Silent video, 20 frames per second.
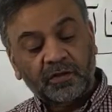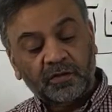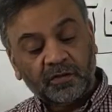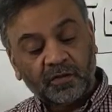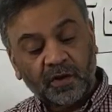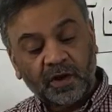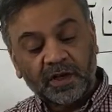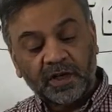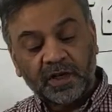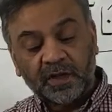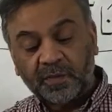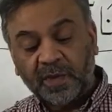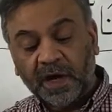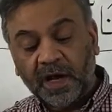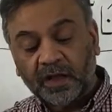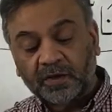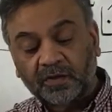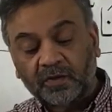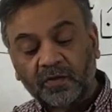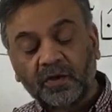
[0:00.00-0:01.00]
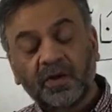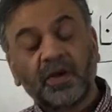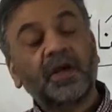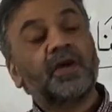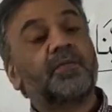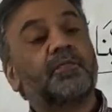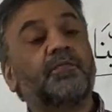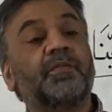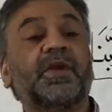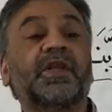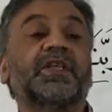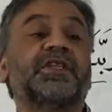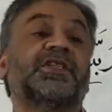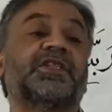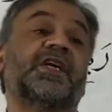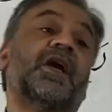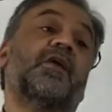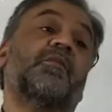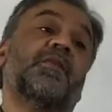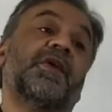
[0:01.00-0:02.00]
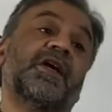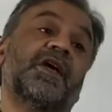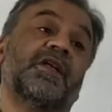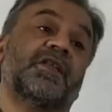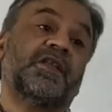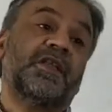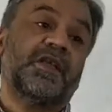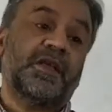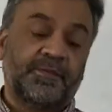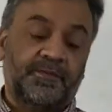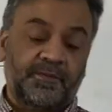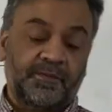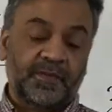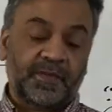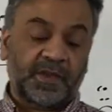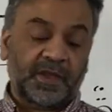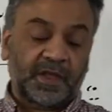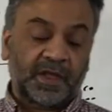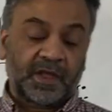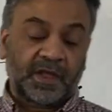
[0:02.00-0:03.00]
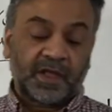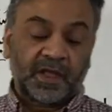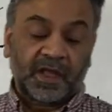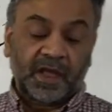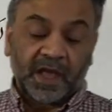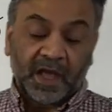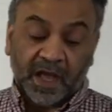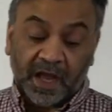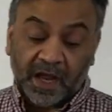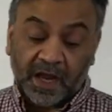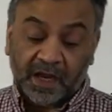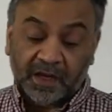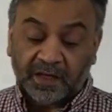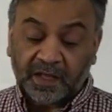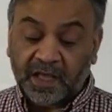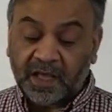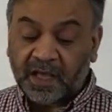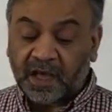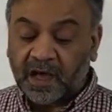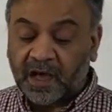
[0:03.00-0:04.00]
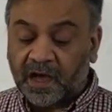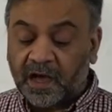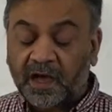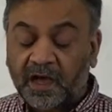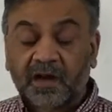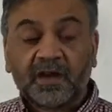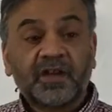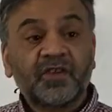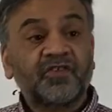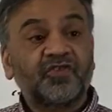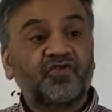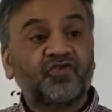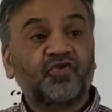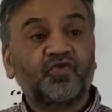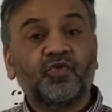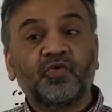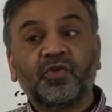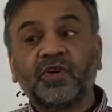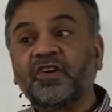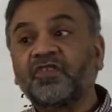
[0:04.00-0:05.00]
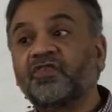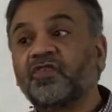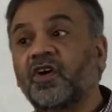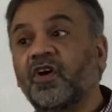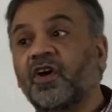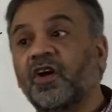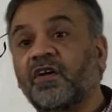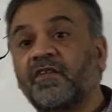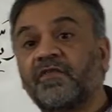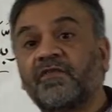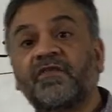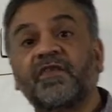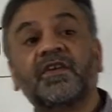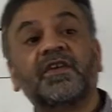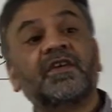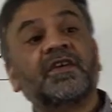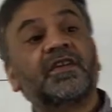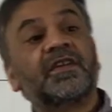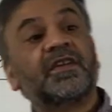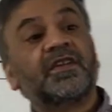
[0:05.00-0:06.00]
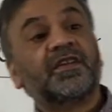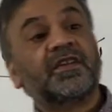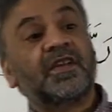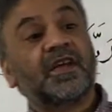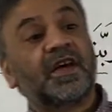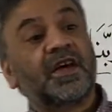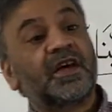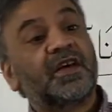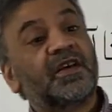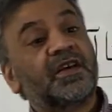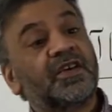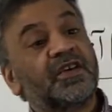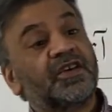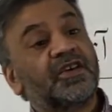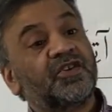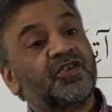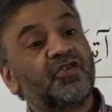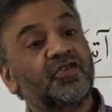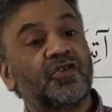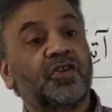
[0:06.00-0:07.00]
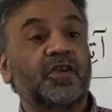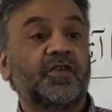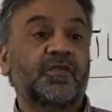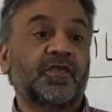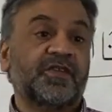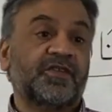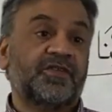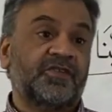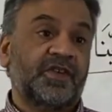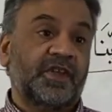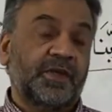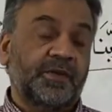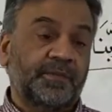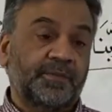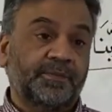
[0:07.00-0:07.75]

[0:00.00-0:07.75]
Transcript: talibatun bil jamiati, and they are students of the university.